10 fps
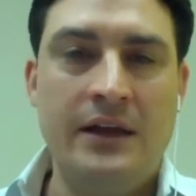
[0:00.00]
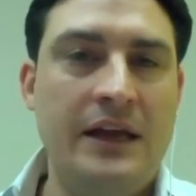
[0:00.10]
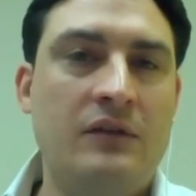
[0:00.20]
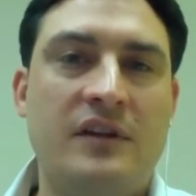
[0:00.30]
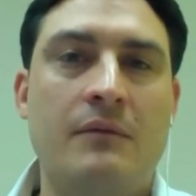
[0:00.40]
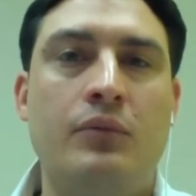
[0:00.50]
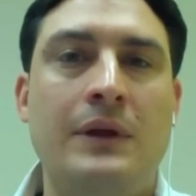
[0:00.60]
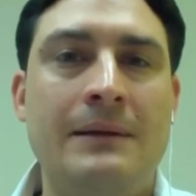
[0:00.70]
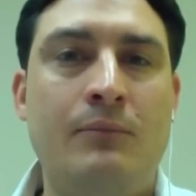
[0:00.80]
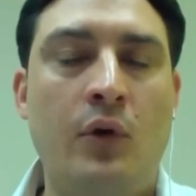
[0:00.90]
It was
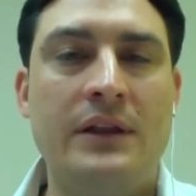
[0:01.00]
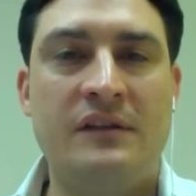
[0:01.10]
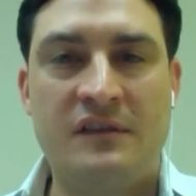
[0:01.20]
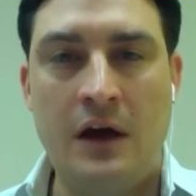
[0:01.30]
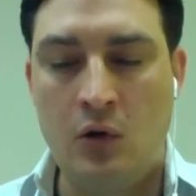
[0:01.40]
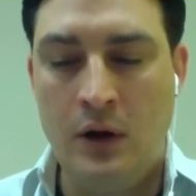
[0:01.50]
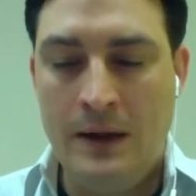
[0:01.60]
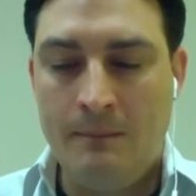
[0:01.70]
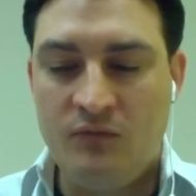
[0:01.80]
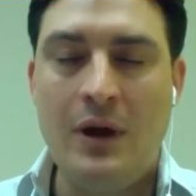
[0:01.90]
completely pointless. So
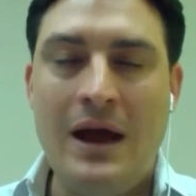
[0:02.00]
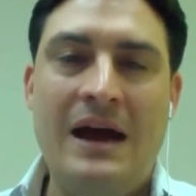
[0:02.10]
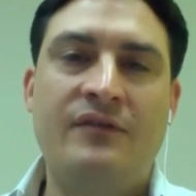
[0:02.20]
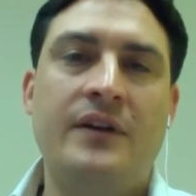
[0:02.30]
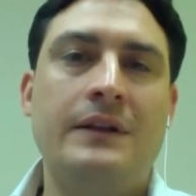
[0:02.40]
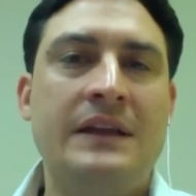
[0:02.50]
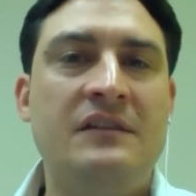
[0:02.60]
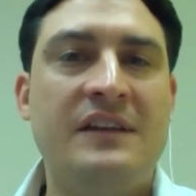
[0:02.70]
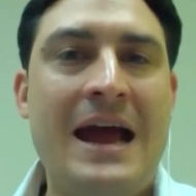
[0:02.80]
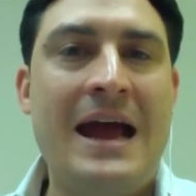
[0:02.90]
you have to at
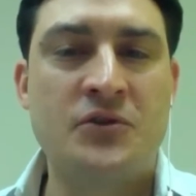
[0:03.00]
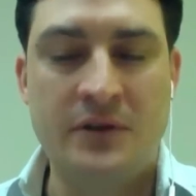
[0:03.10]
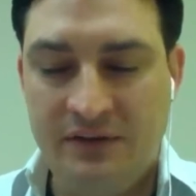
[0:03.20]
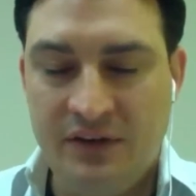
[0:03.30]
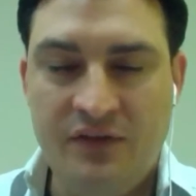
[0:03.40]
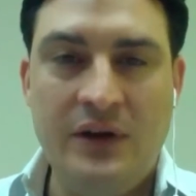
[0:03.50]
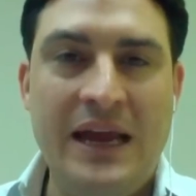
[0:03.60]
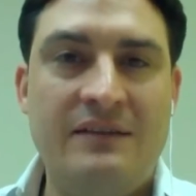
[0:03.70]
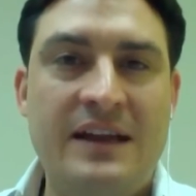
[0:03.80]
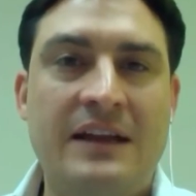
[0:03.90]
least capture it. Even if you
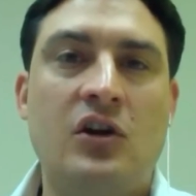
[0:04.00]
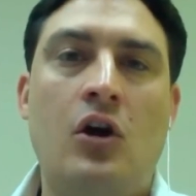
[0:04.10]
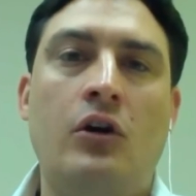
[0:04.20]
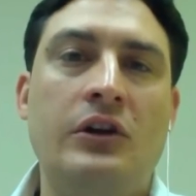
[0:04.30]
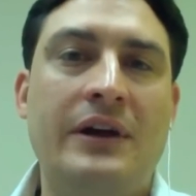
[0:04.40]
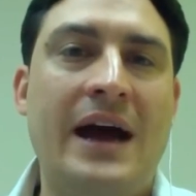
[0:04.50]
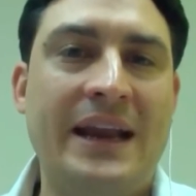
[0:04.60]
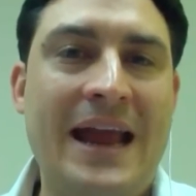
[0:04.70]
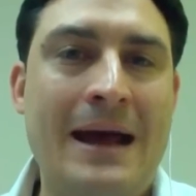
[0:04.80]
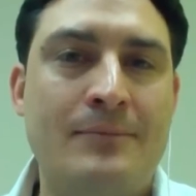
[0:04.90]
can't take the call, you got
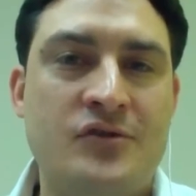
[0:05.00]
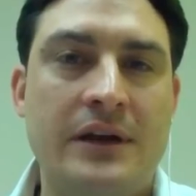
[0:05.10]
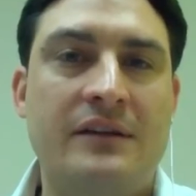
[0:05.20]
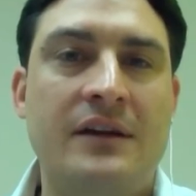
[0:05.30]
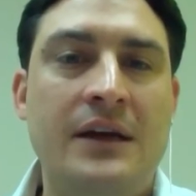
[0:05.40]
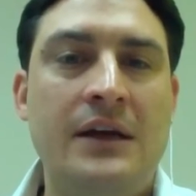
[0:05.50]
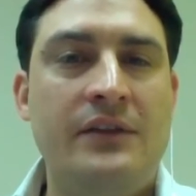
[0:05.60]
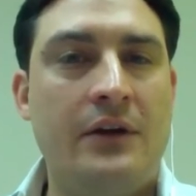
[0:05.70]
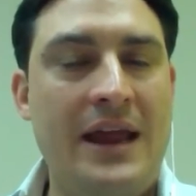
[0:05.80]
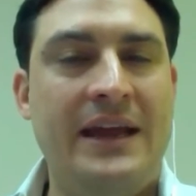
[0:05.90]
to capture it. Yeah.
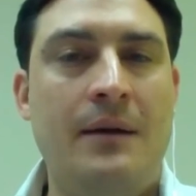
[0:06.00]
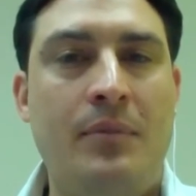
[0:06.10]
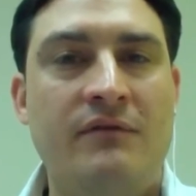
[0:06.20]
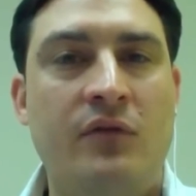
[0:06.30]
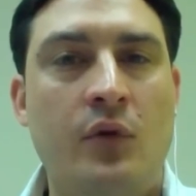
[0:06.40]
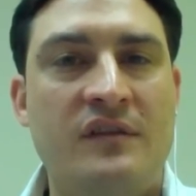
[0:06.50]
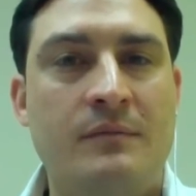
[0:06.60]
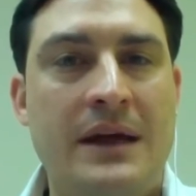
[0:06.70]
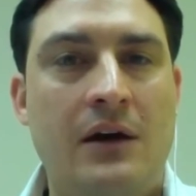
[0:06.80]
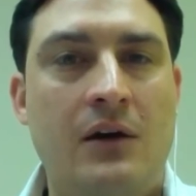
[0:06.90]
They're hang up on
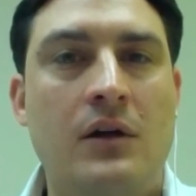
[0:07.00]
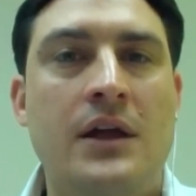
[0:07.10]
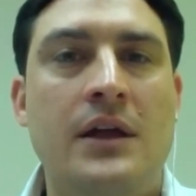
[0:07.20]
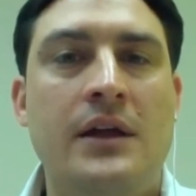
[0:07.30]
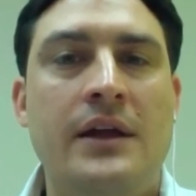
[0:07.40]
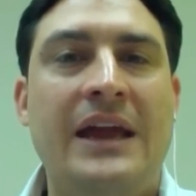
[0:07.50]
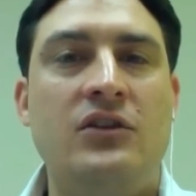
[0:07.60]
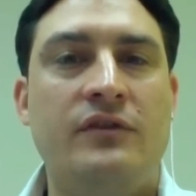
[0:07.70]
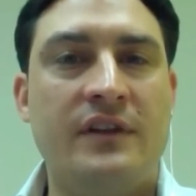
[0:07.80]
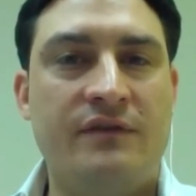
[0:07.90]
voicemail and
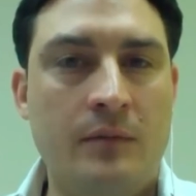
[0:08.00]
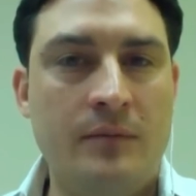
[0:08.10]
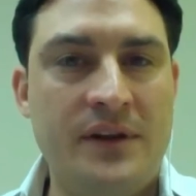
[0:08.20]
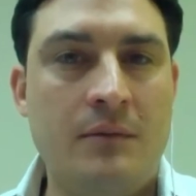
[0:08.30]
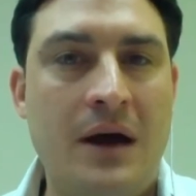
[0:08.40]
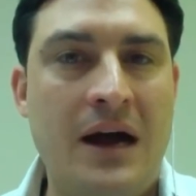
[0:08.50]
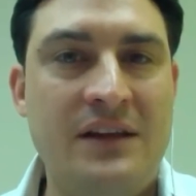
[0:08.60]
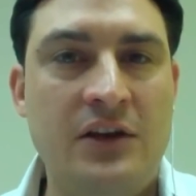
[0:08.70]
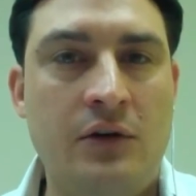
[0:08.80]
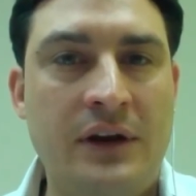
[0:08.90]
you've confirmed in their mind
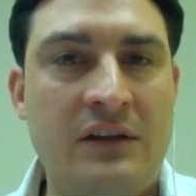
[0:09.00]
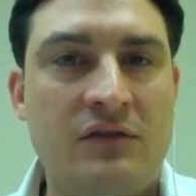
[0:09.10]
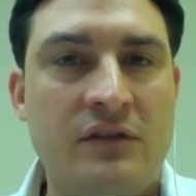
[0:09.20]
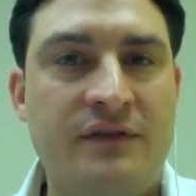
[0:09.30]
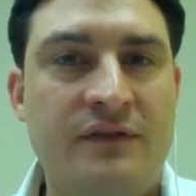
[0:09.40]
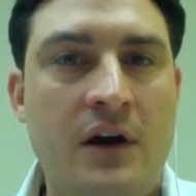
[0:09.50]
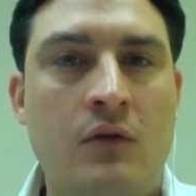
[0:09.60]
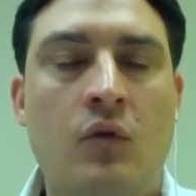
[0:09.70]
that you don't answer the phone.